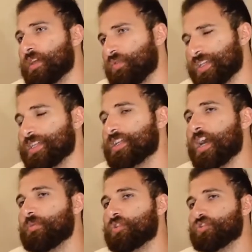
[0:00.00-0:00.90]
and when I say
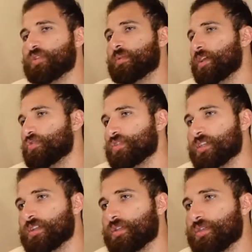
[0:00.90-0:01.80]
communism, I'm not using
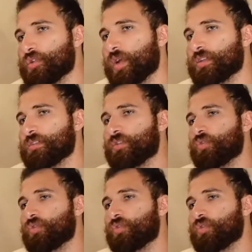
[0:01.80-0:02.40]
it in a theoretically